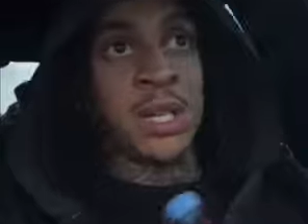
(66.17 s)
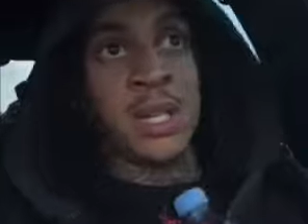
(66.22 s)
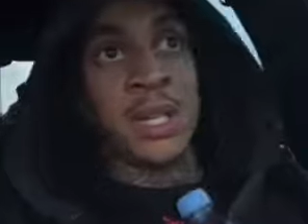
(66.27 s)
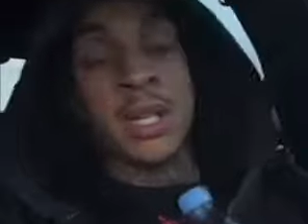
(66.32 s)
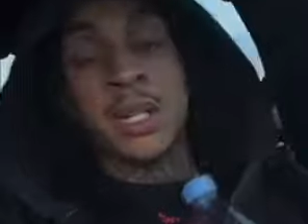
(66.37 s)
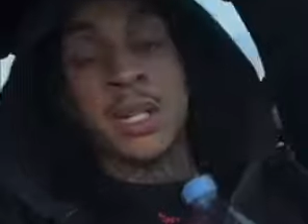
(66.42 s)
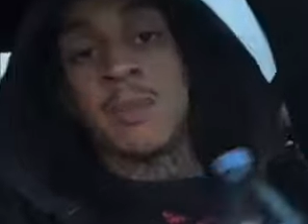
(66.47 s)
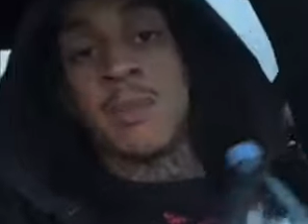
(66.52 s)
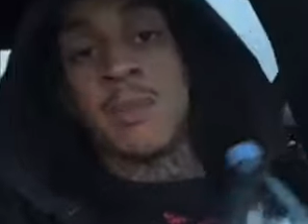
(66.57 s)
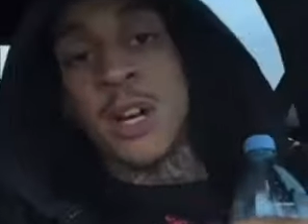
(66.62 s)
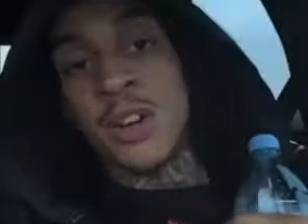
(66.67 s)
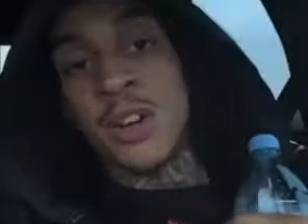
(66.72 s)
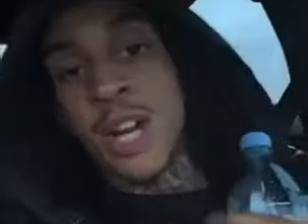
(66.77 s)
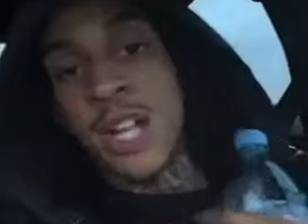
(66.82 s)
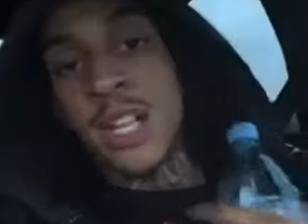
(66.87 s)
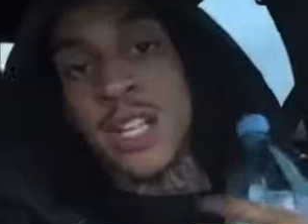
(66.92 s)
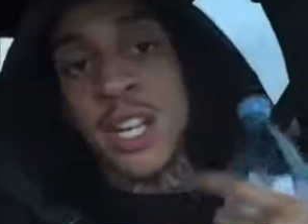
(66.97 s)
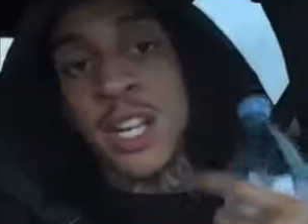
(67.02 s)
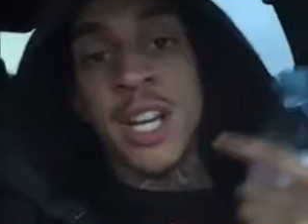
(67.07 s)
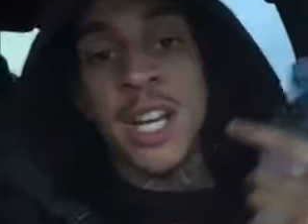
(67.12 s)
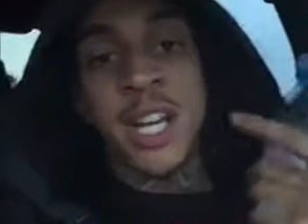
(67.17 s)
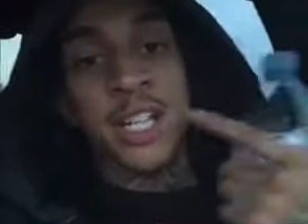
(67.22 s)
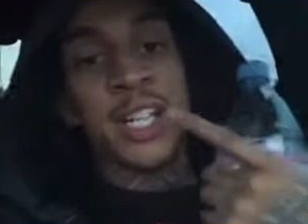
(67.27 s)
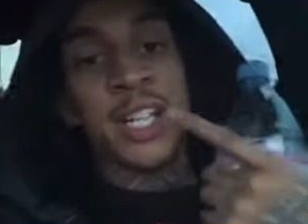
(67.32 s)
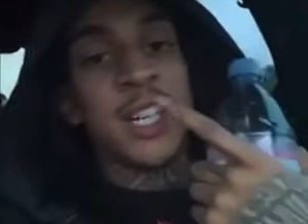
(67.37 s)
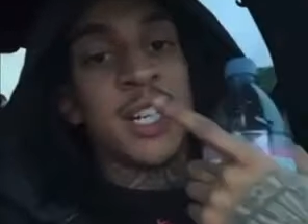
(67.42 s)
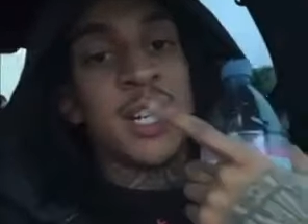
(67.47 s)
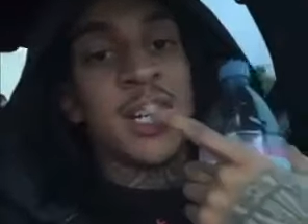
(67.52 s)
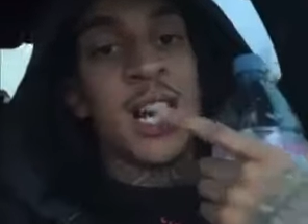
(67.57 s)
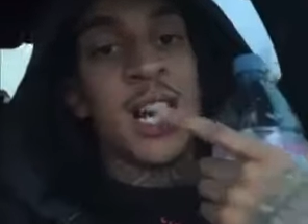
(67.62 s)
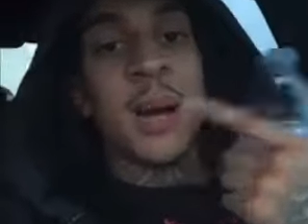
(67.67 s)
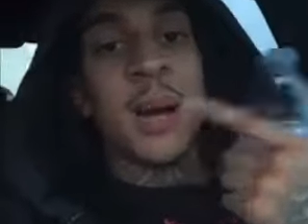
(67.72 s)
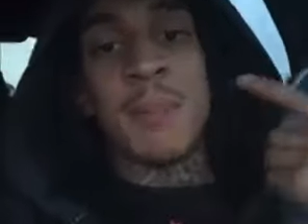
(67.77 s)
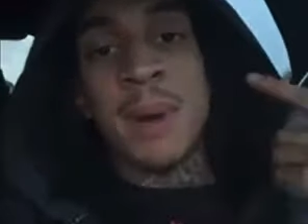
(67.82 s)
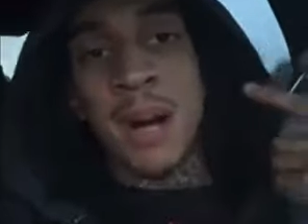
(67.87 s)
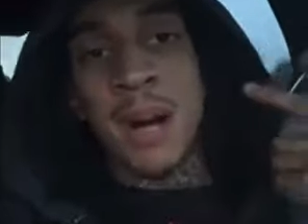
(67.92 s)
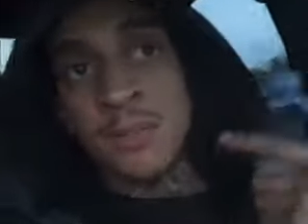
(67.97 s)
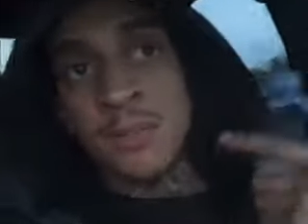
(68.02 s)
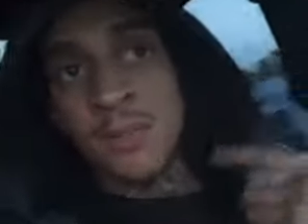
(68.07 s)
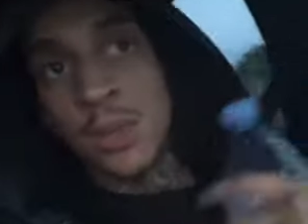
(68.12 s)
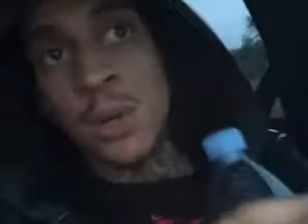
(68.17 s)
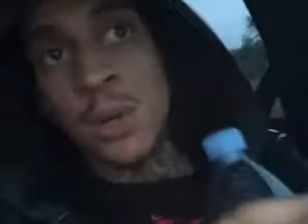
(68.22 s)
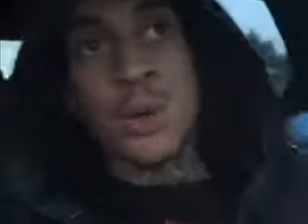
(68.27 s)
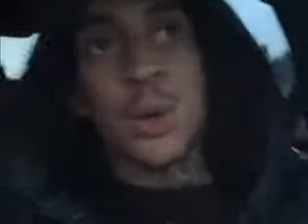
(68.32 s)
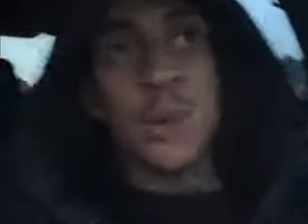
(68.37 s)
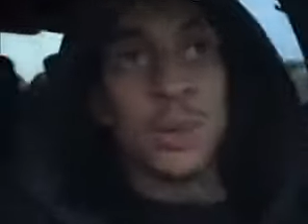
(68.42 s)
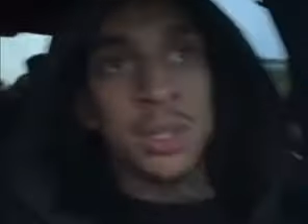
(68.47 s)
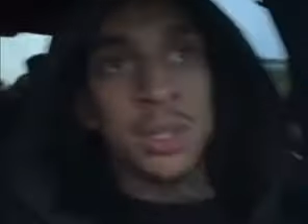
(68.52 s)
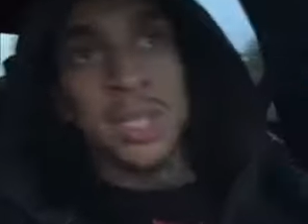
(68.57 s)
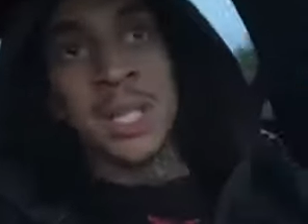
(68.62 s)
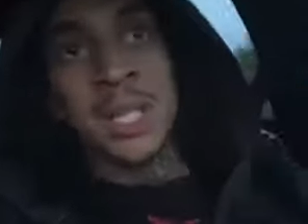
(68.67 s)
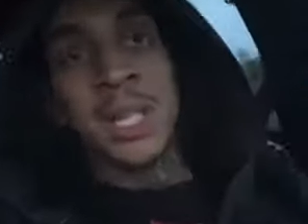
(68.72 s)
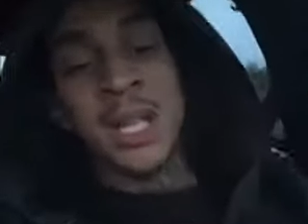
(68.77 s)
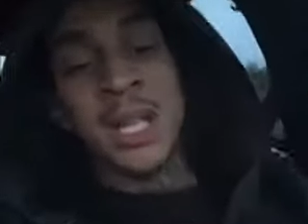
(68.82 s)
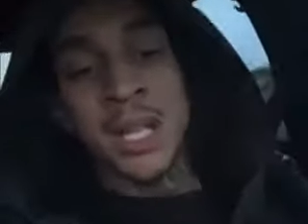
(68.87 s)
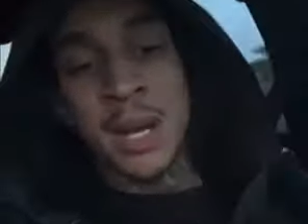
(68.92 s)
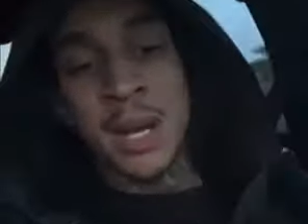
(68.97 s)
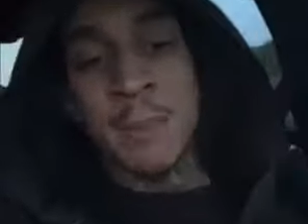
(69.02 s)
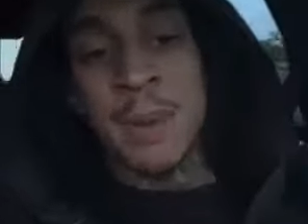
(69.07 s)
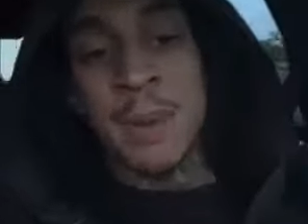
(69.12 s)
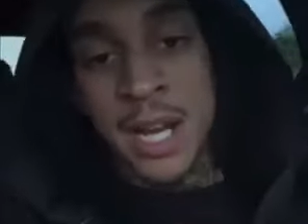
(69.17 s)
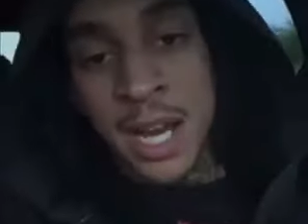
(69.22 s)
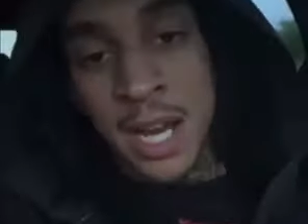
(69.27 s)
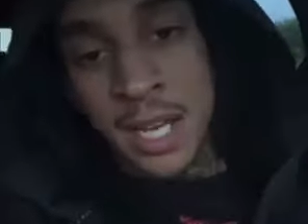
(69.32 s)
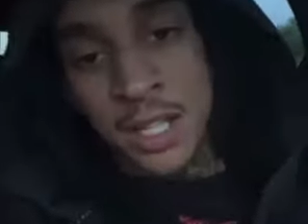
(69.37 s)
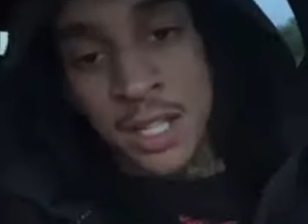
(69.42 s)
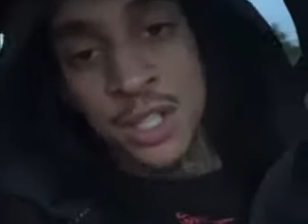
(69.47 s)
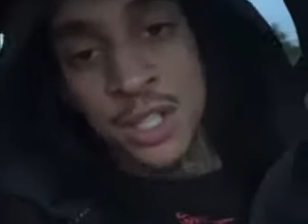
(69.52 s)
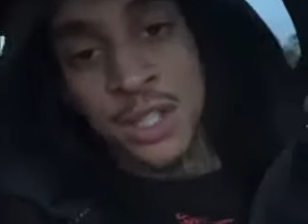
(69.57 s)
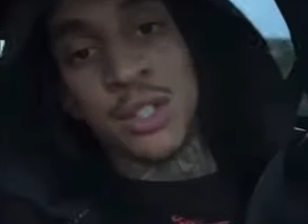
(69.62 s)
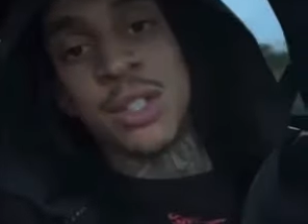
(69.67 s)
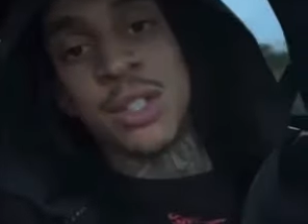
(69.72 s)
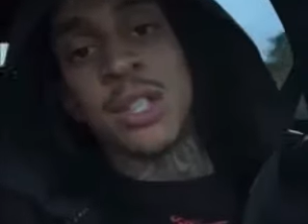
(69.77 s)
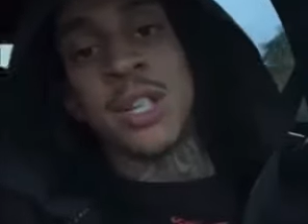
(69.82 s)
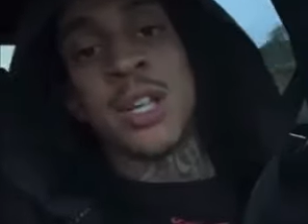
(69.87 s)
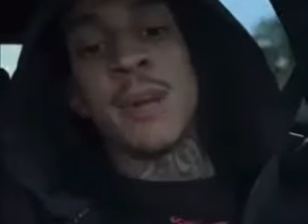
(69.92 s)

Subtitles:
My granddad had a mouthful of gold teeth and a bad attitude. You get me?